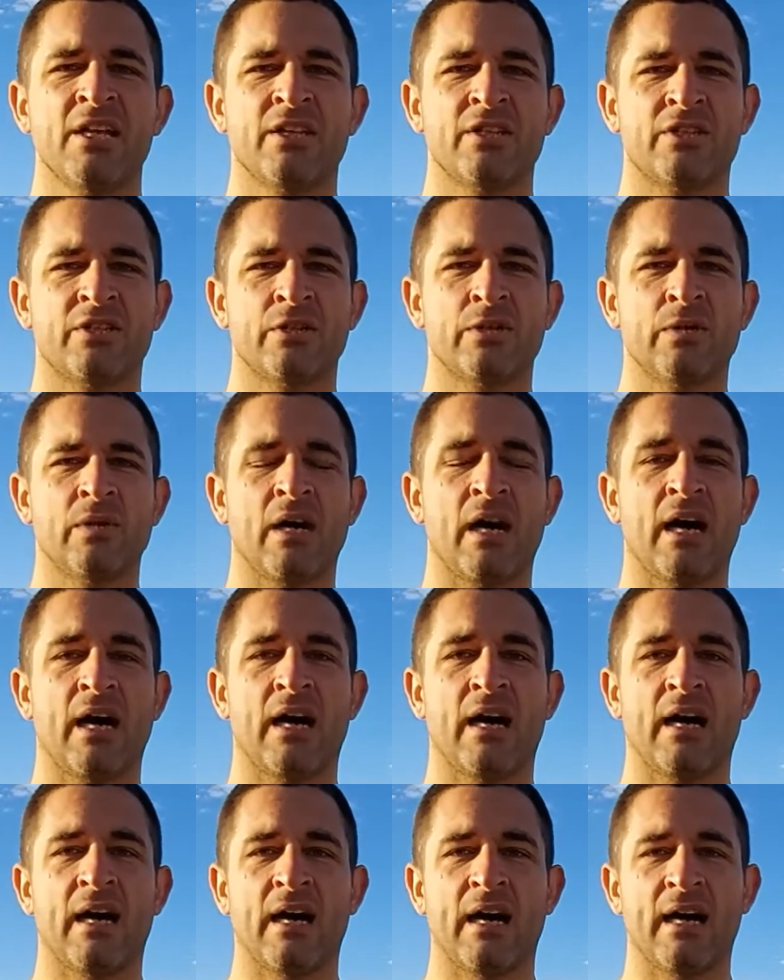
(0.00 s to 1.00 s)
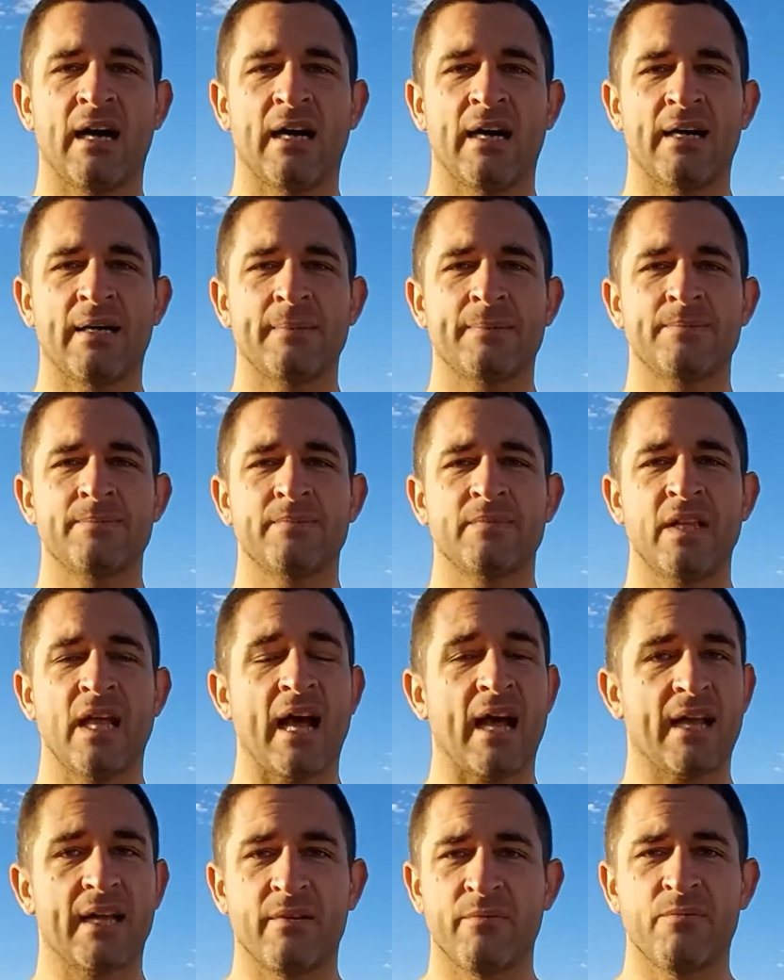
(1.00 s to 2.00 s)
to
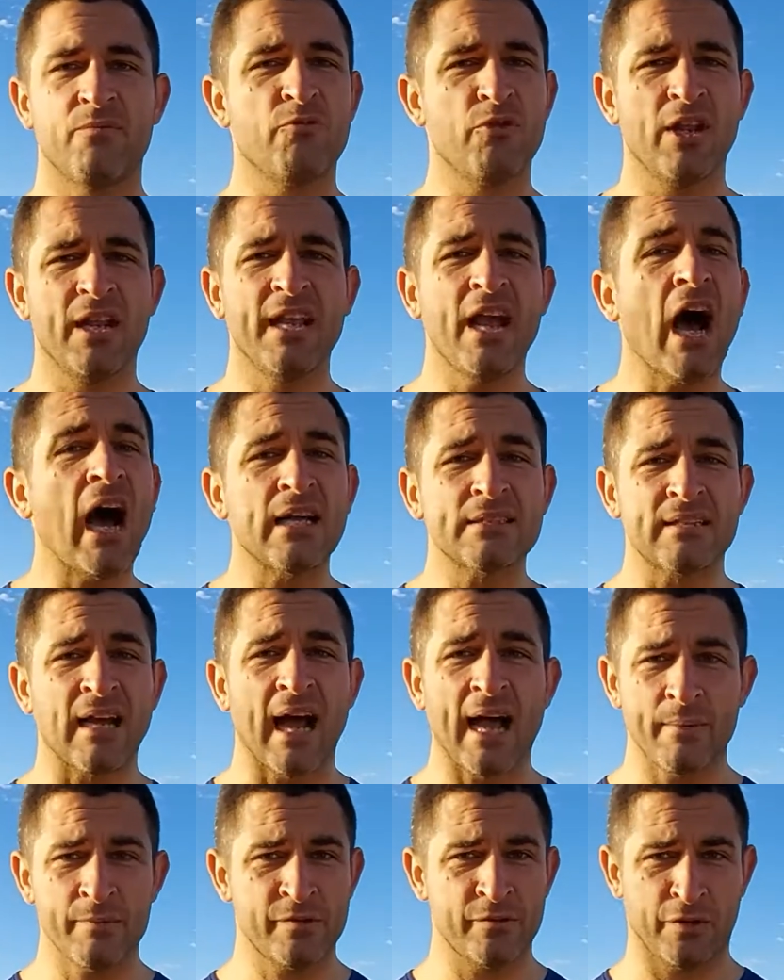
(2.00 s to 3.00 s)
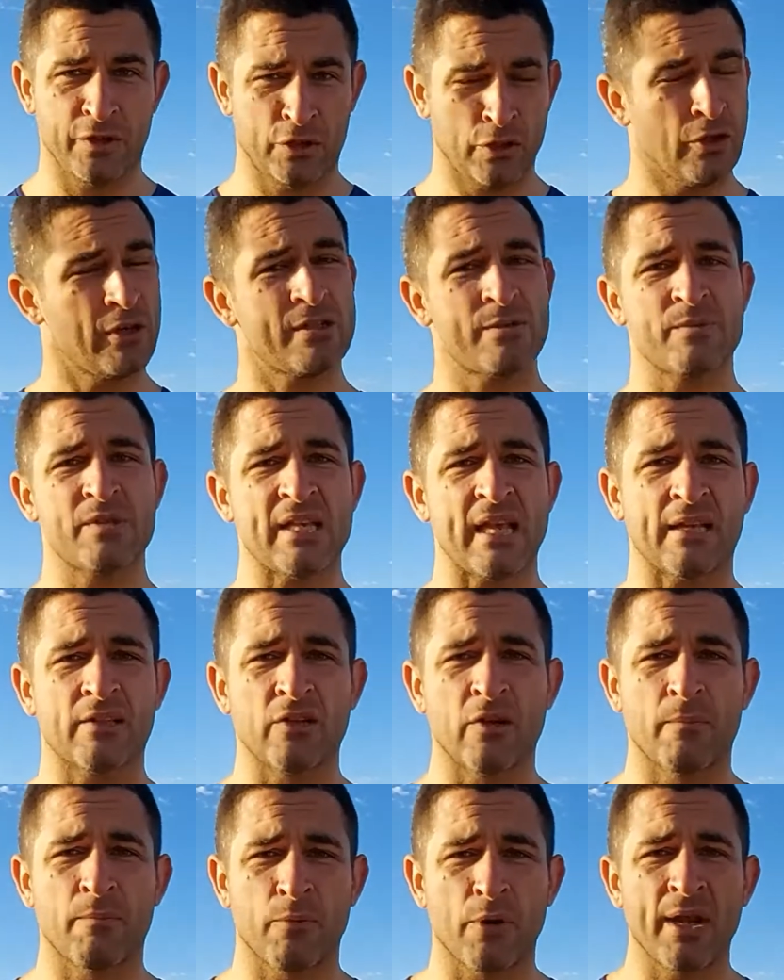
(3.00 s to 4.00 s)
in really hard times for the tourism
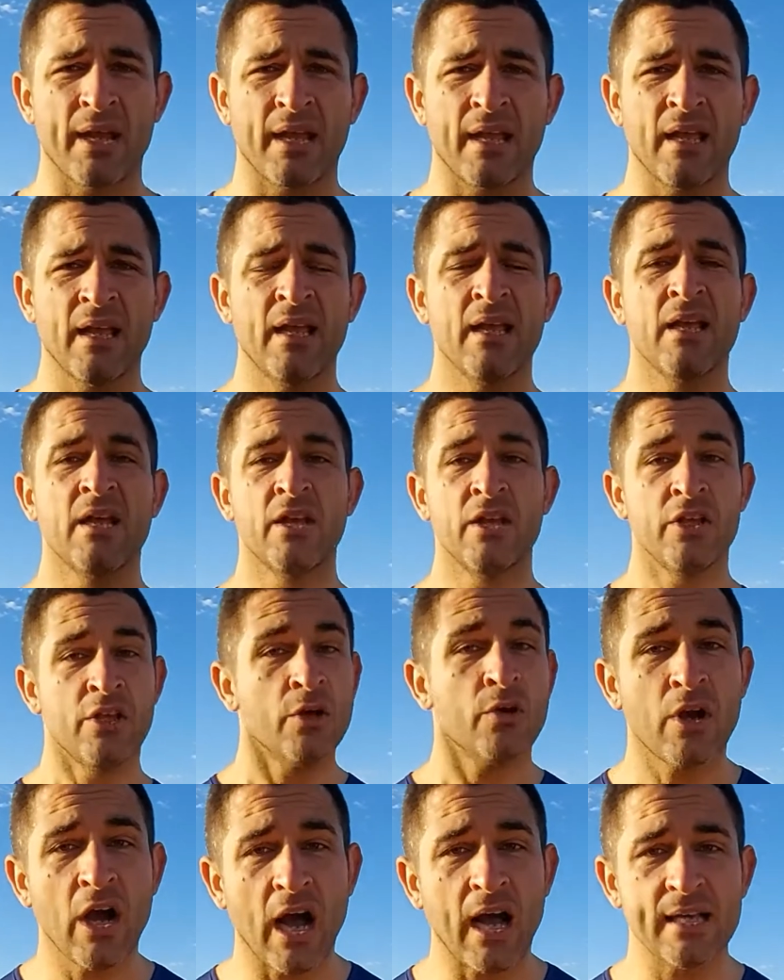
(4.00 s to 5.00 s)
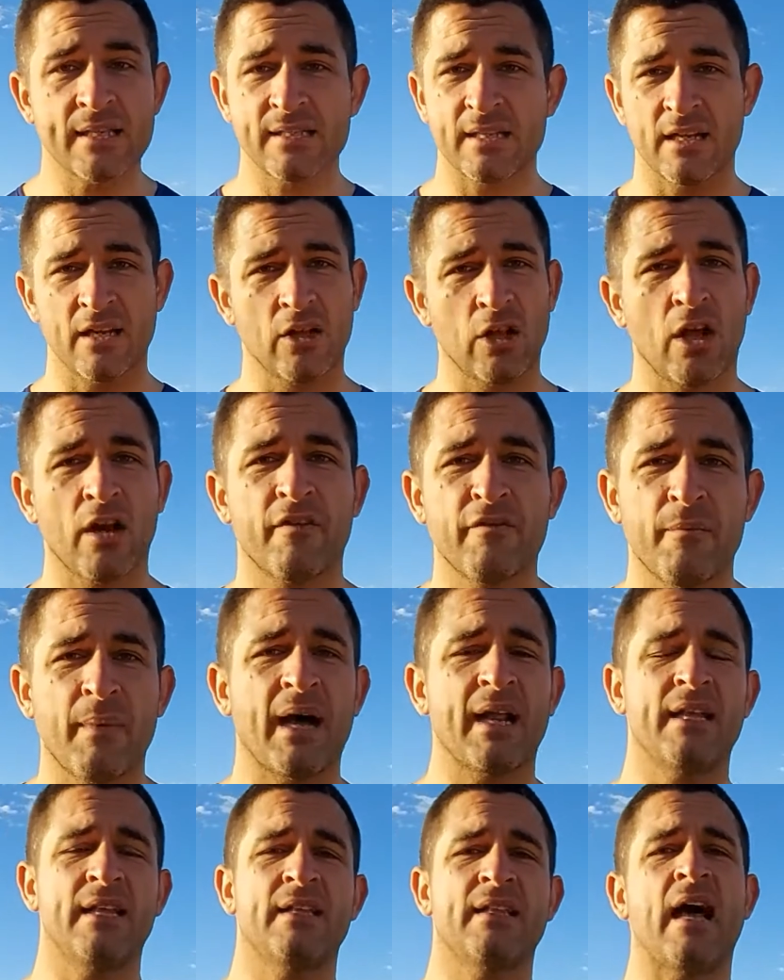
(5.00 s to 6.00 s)
sector, bring you guys and a lot of
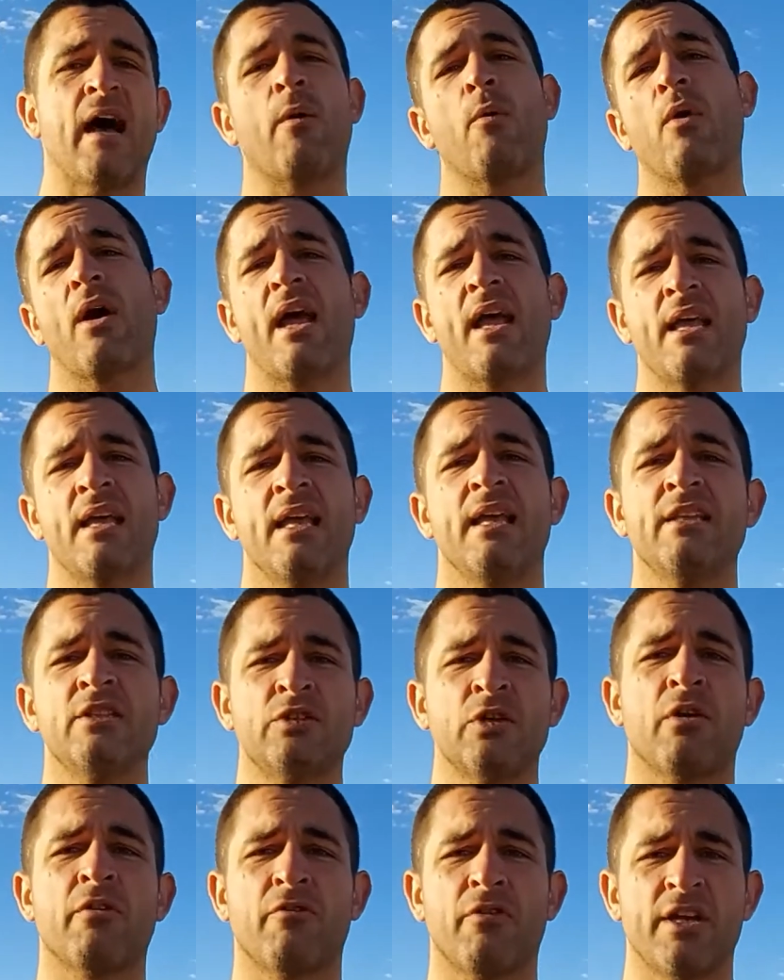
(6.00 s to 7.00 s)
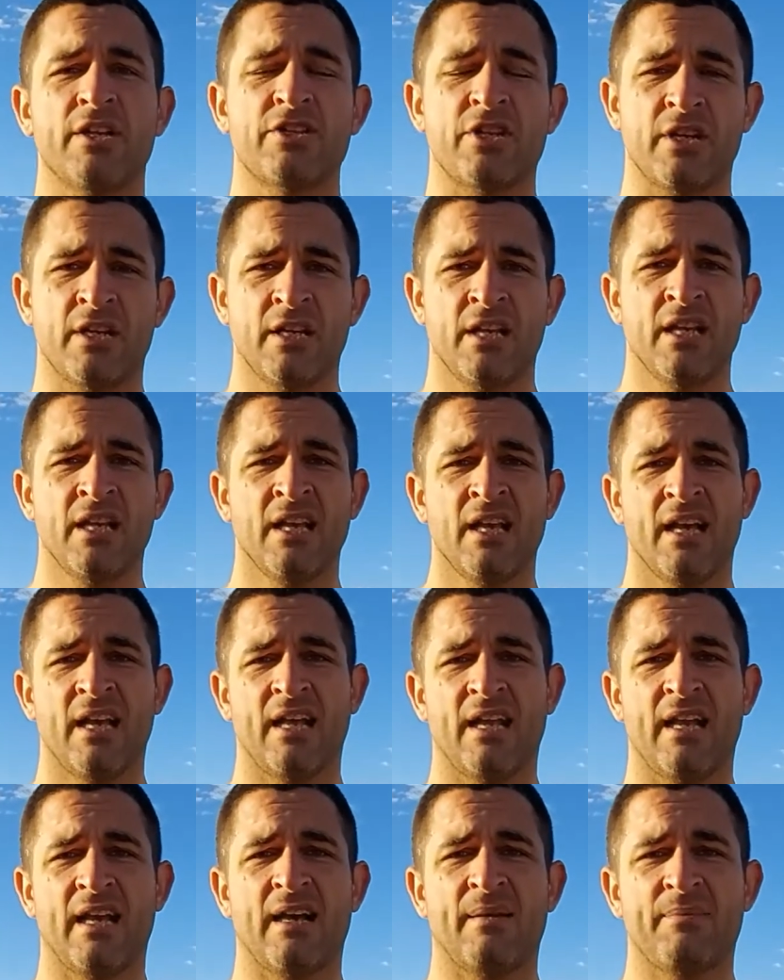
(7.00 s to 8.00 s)
money that way into a region,
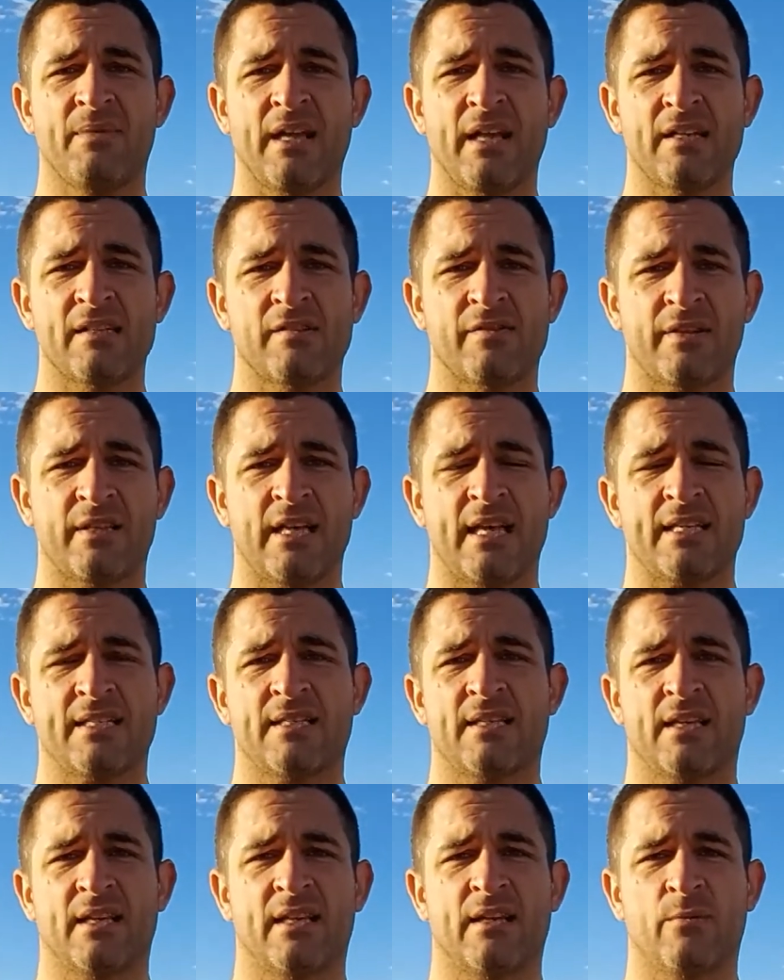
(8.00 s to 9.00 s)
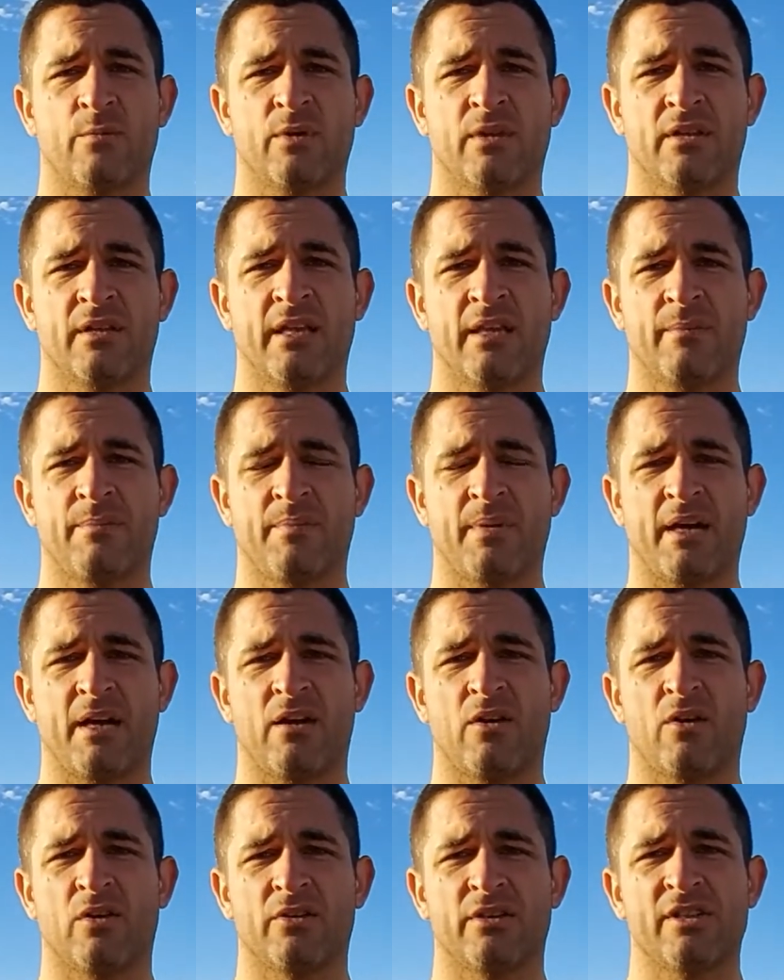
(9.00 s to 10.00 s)
and that is fantastic, and that will keep
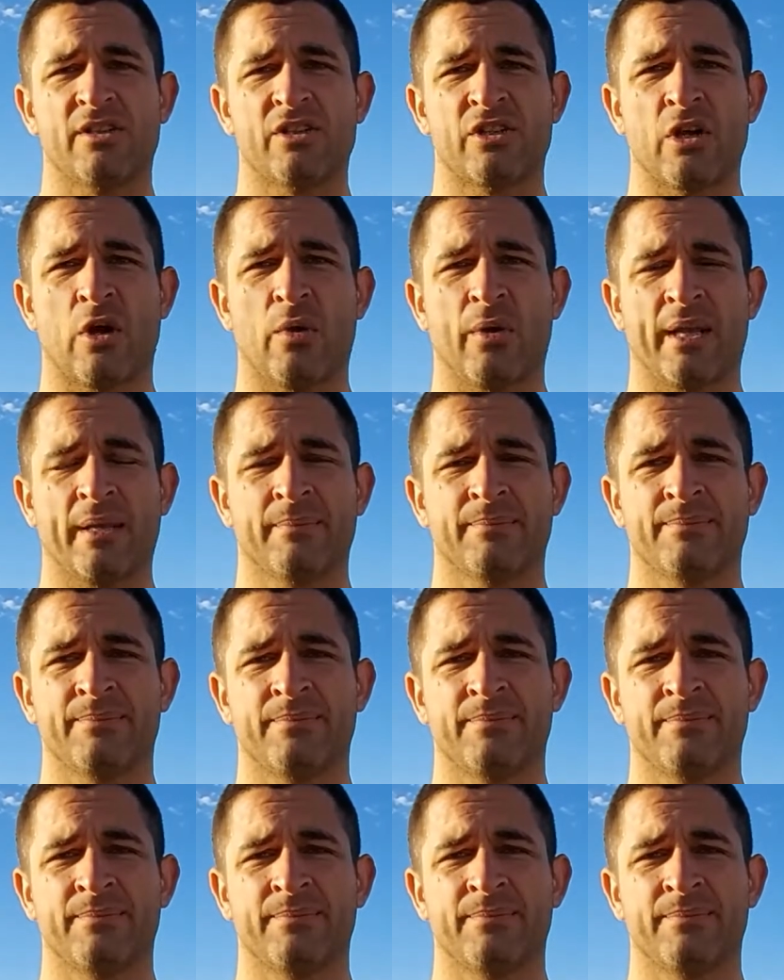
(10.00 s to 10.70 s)
all this going.